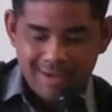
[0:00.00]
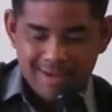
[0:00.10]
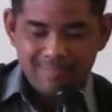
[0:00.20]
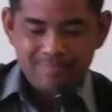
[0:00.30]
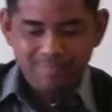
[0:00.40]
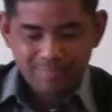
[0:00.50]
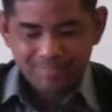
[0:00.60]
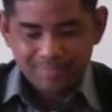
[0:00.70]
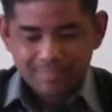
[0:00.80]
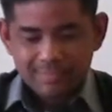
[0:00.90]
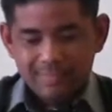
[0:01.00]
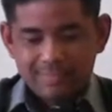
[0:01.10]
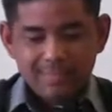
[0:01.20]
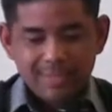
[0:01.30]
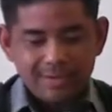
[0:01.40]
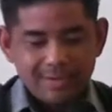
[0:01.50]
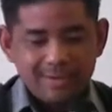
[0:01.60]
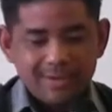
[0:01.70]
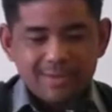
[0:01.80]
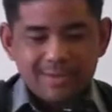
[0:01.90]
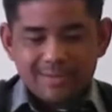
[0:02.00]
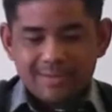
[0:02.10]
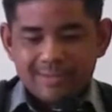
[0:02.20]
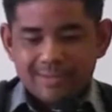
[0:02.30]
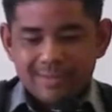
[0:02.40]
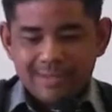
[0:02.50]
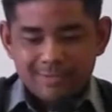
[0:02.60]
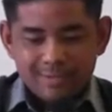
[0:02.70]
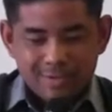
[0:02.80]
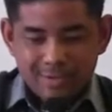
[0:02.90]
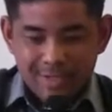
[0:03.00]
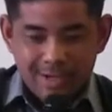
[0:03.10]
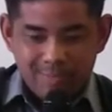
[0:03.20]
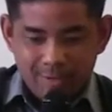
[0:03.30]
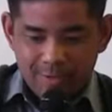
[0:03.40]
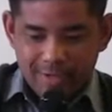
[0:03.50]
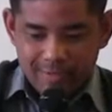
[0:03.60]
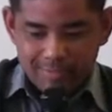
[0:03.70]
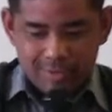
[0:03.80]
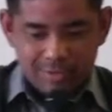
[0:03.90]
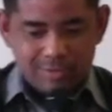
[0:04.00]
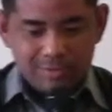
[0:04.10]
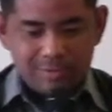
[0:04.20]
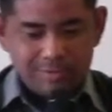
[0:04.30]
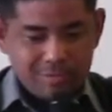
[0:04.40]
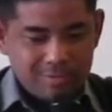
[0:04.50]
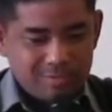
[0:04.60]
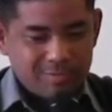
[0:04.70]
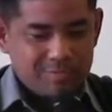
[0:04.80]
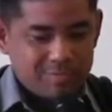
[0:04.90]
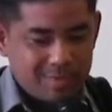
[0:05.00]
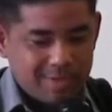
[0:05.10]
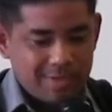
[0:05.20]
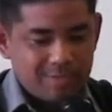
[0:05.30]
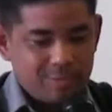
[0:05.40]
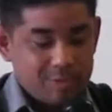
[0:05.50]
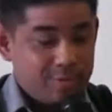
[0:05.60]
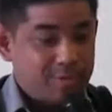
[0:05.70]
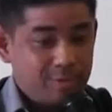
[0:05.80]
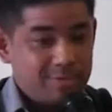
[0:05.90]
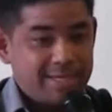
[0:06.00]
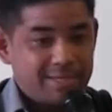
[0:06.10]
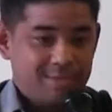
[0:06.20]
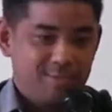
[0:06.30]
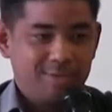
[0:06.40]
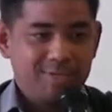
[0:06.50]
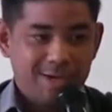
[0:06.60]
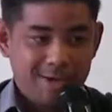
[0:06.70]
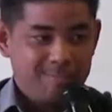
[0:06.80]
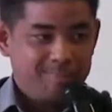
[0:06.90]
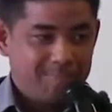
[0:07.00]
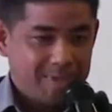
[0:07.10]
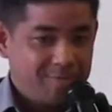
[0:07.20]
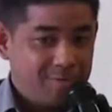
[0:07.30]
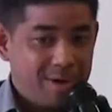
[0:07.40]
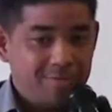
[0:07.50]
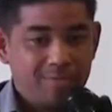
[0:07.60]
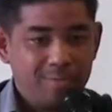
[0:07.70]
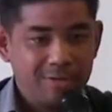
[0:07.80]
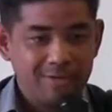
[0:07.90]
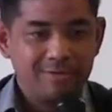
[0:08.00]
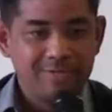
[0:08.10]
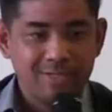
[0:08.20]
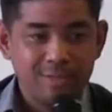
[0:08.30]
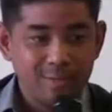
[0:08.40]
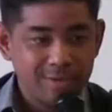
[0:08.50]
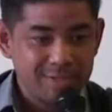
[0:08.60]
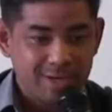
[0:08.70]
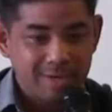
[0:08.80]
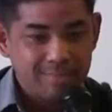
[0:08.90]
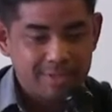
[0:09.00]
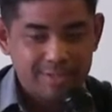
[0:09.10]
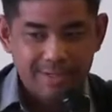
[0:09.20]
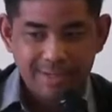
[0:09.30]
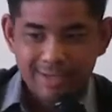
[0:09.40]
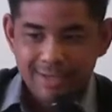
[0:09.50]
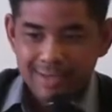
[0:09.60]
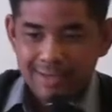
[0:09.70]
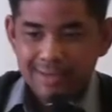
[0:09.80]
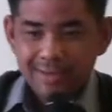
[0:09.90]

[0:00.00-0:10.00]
Okay. There's also a time where we come to, which we call testimony time. If you're unfamiliar with testimony time, it's a